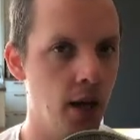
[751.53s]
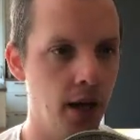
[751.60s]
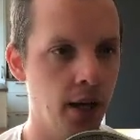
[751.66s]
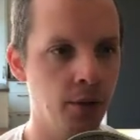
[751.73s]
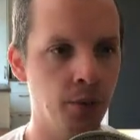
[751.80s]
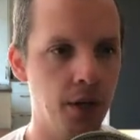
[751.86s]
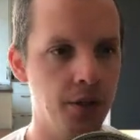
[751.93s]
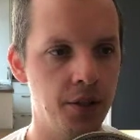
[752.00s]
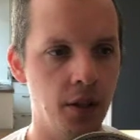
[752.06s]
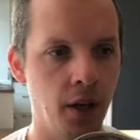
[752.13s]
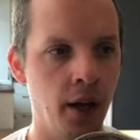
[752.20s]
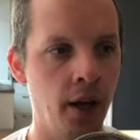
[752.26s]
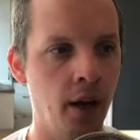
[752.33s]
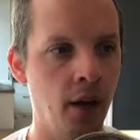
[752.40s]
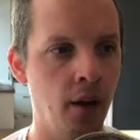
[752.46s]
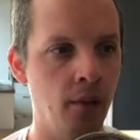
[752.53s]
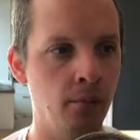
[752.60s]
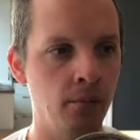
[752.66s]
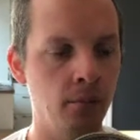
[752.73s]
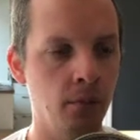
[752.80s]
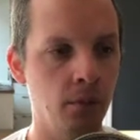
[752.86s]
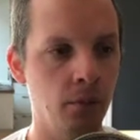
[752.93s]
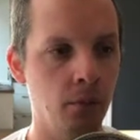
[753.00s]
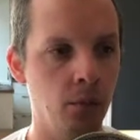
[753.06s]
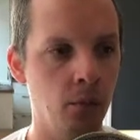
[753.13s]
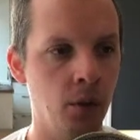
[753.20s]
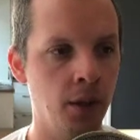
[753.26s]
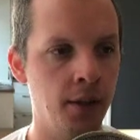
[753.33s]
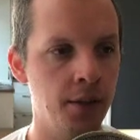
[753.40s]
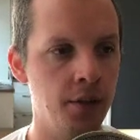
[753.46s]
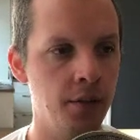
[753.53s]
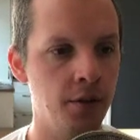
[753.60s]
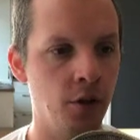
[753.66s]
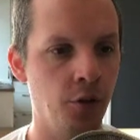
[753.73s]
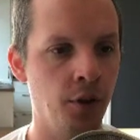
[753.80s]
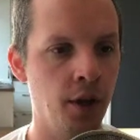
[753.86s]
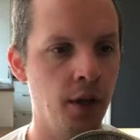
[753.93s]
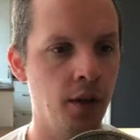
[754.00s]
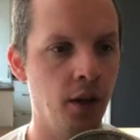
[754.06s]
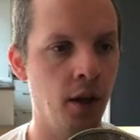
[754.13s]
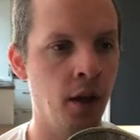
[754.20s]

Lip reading: Anyways, while this is loading,